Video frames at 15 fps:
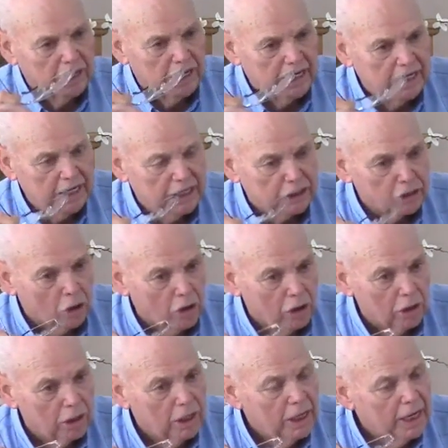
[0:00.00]
He is
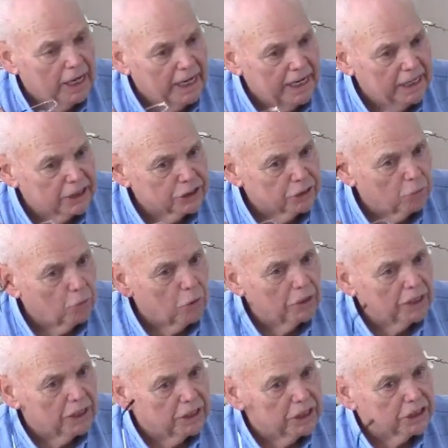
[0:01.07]
our, he is the
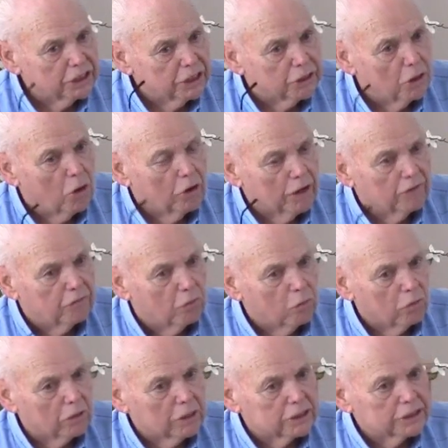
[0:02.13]
one that does the talking
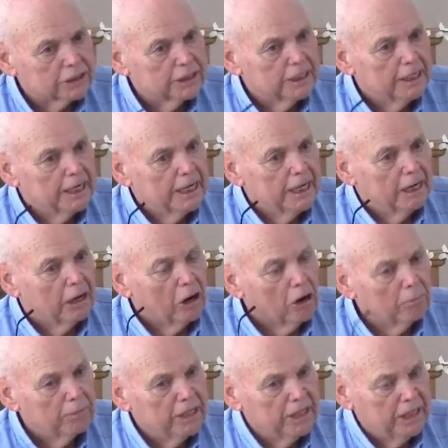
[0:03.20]
for us, uh,
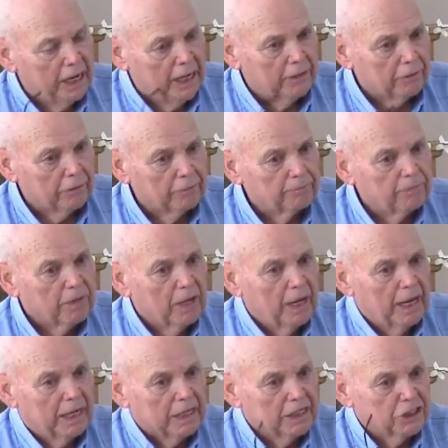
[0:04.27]
our mediator.
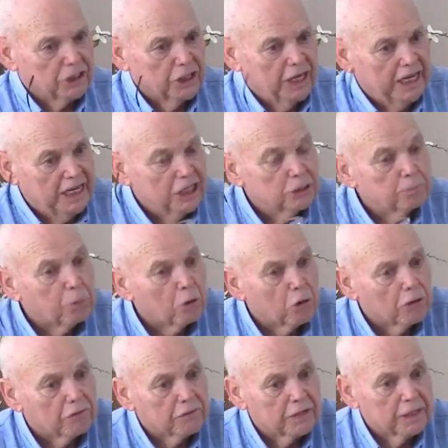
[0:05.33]
And listen, he is
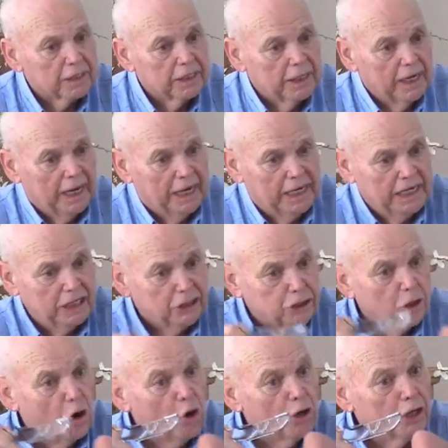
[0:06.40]
perfect. He's
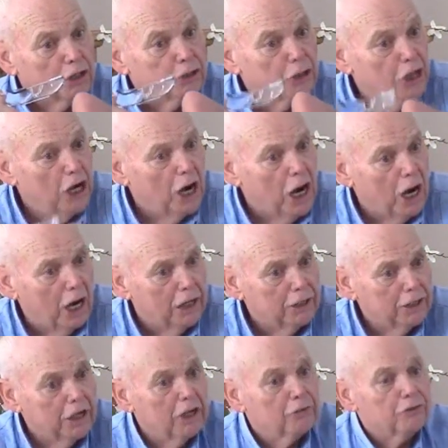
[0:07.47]
talking to
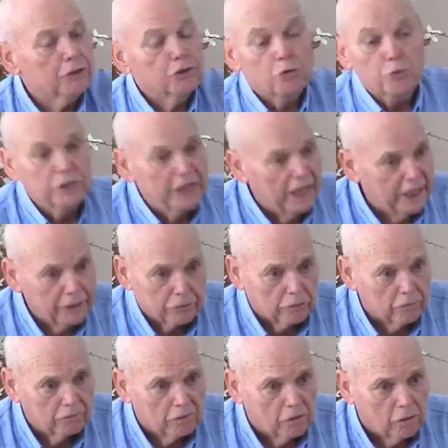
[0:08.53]
God, the creator
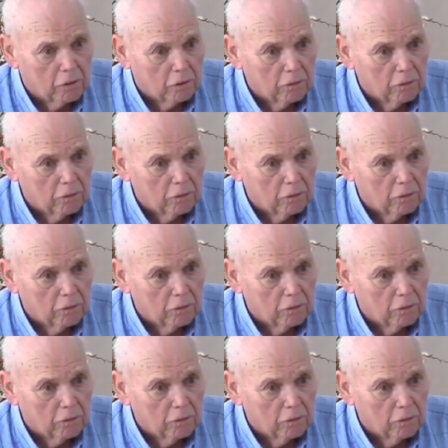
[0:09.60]
of all.